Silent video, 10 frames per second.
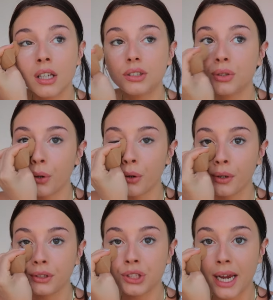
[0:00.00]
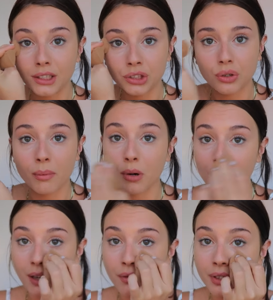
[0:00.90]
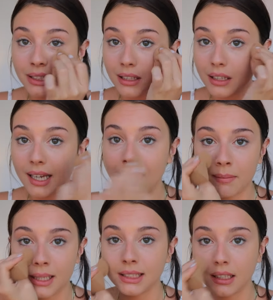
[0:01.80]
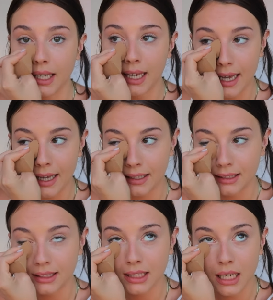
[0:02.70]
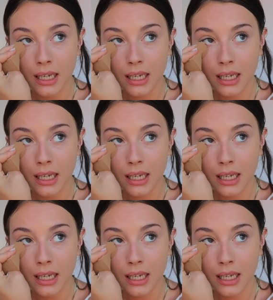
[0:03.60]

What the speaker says: to change your body physically and mentally, and